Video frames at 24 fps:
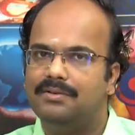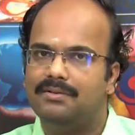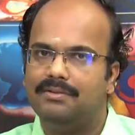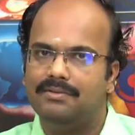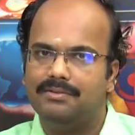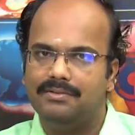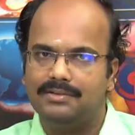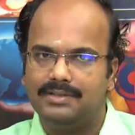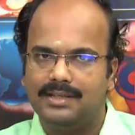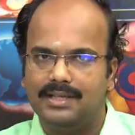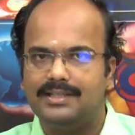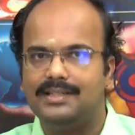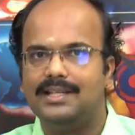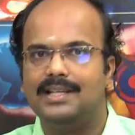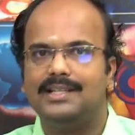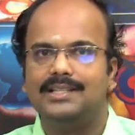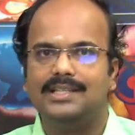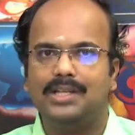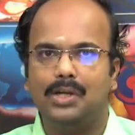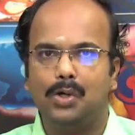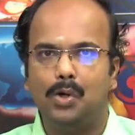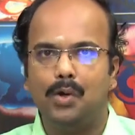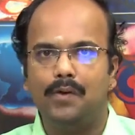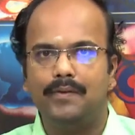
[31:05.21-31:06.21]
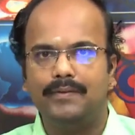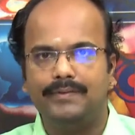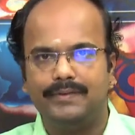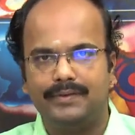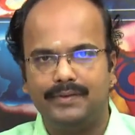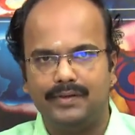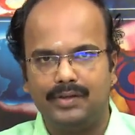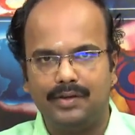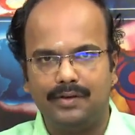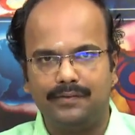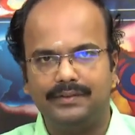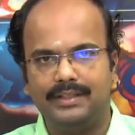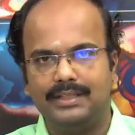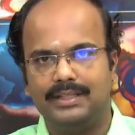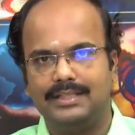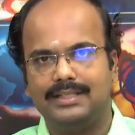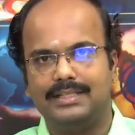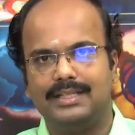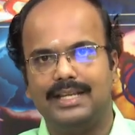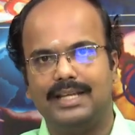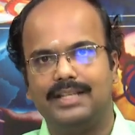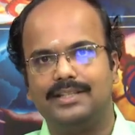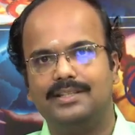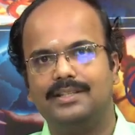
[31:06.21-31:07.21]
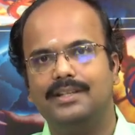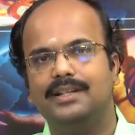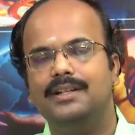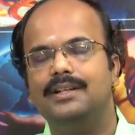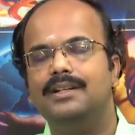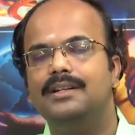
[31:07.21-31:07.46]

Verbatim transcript: So, just as the overview of this